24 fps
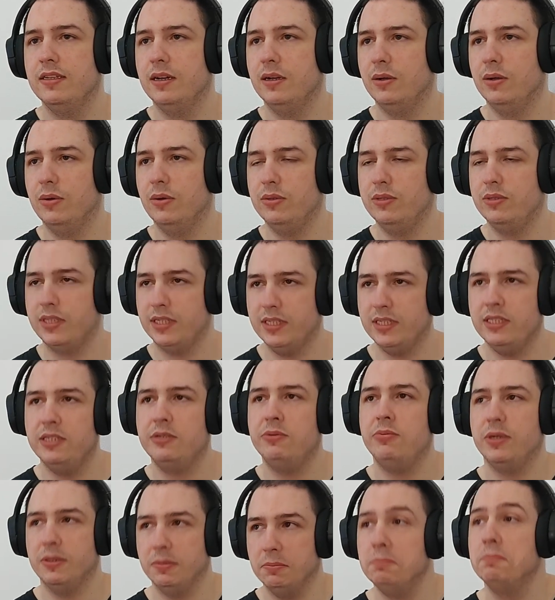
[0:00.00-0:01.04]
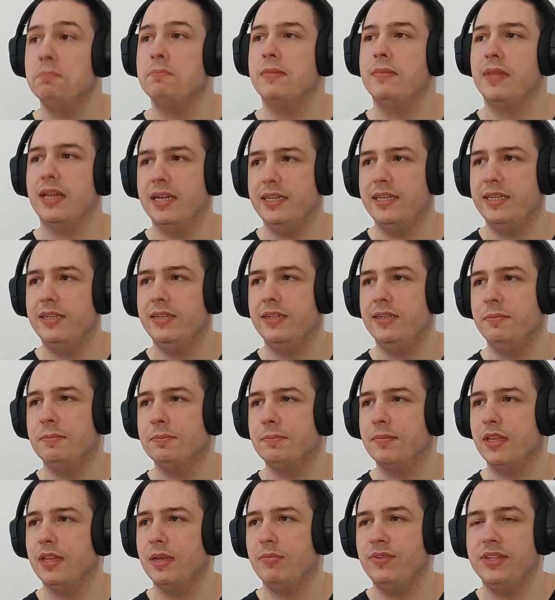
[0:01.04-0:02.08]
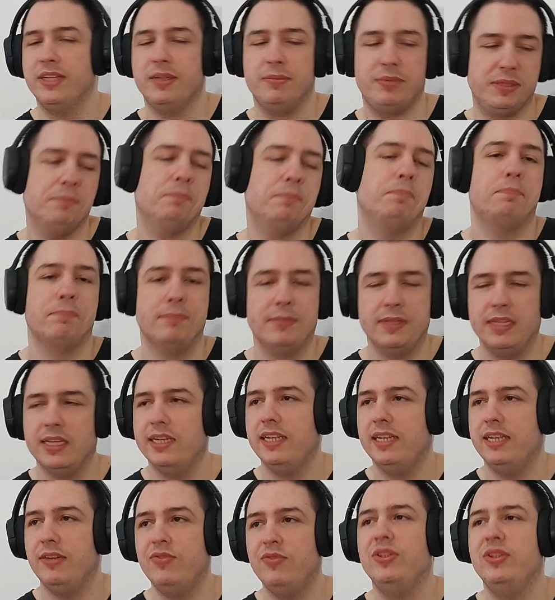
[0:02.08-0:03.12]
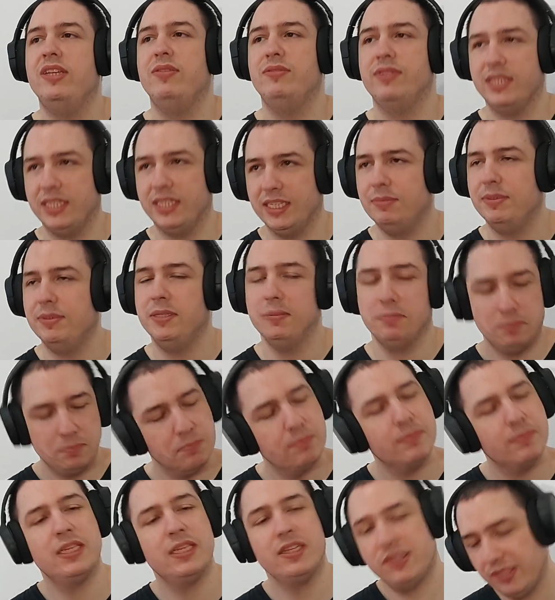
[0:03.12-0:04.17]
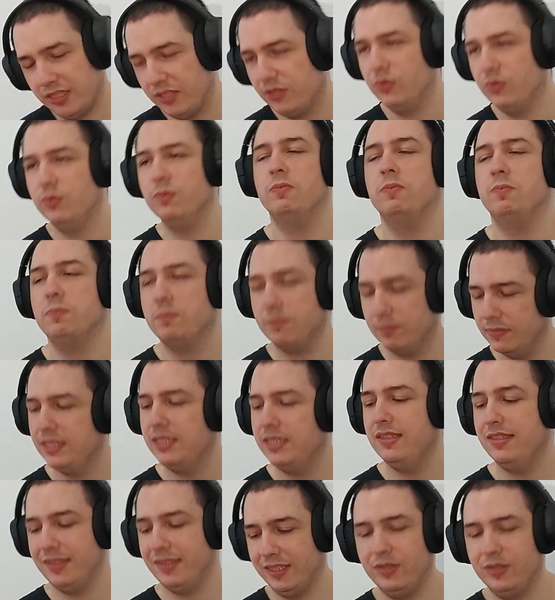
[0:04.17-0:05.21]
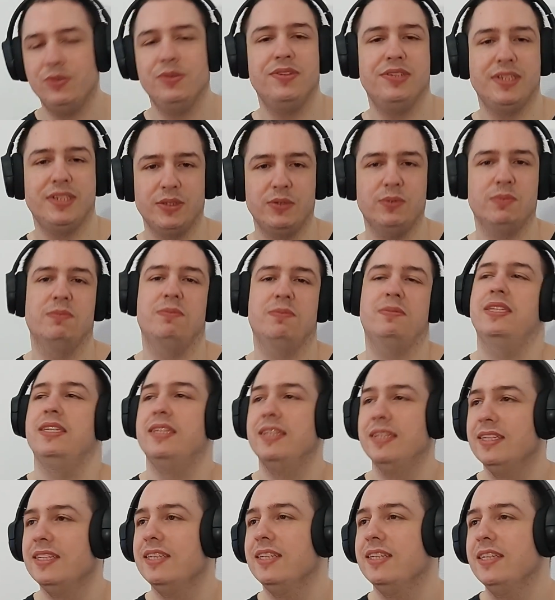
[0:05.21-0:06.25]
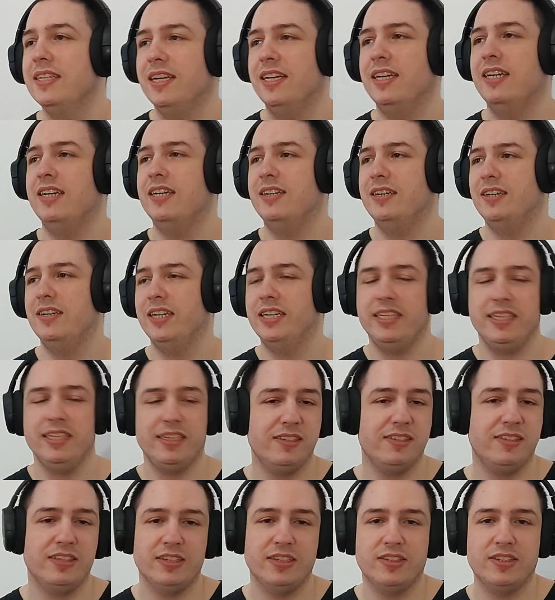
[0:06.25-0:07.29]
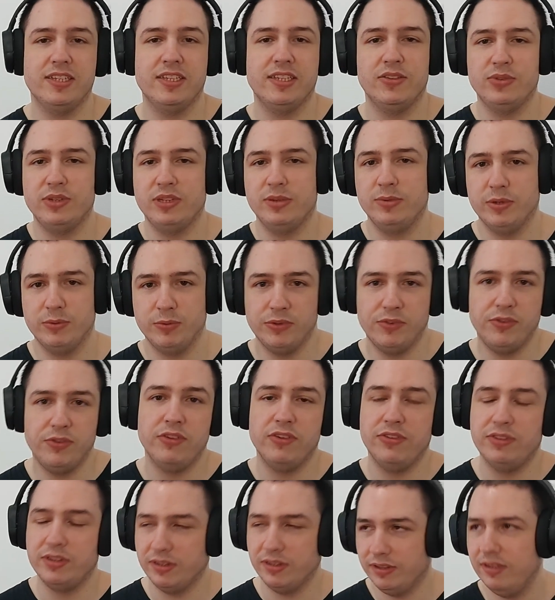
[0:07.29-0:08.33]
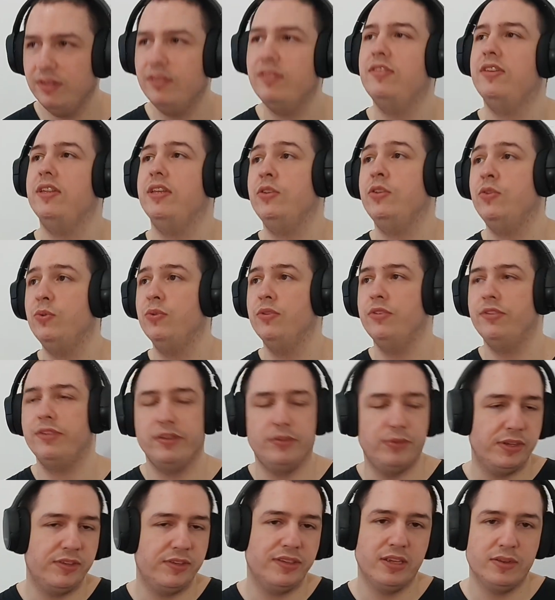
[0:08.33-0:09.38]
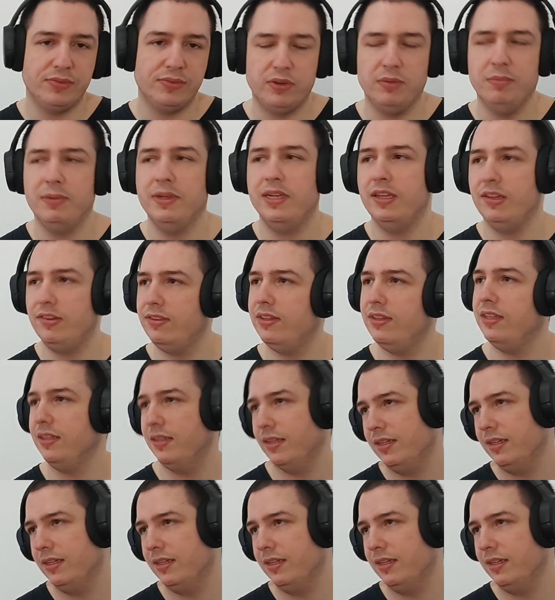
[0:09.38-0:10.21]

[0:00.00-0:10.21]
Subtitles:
Okay, well, I'm very happy. I leave today very happy. Thank you. And yeah, thanks again to anyone who suggested this. Thank you, Cedric Star, for the playlist.